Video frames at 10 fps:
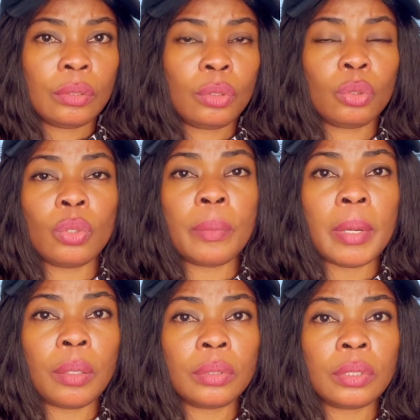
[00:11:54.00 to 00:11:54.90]
to
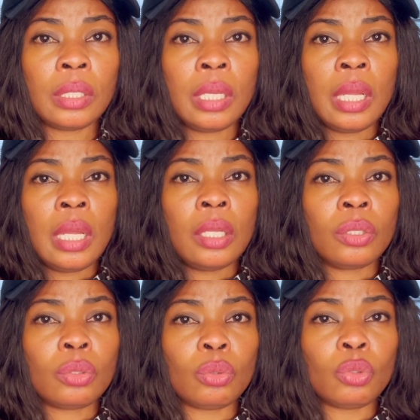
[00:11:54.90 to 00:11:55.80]
about
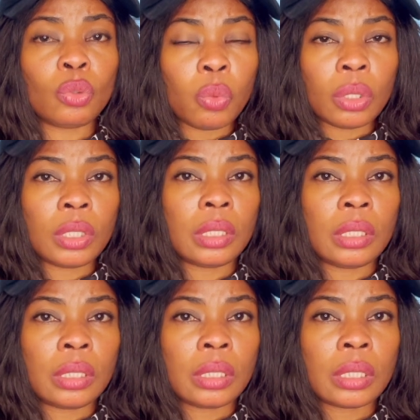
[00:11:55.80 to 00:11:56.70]
to zloty.
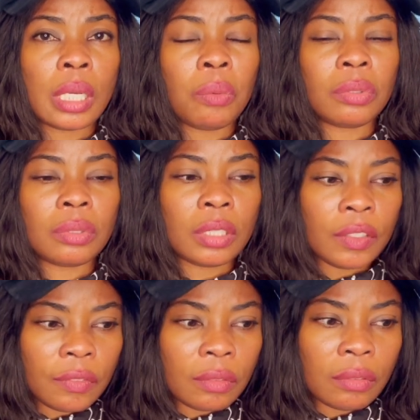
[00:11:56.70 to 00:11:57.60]
I was
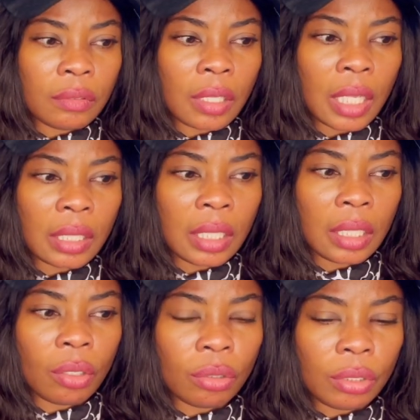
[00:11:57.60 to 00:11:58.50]
given, I
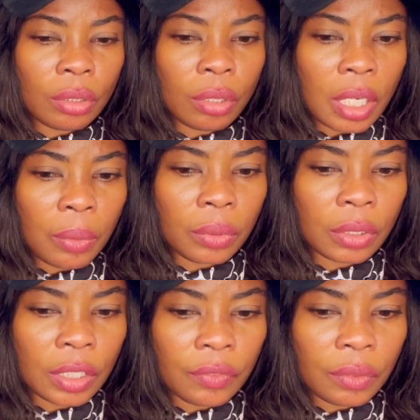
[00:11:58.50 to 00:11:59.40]
think hundred dollar was
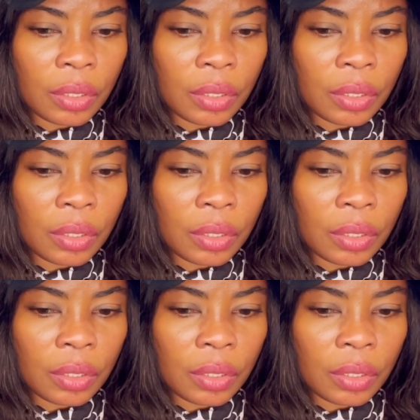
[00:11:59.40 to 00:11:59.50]
given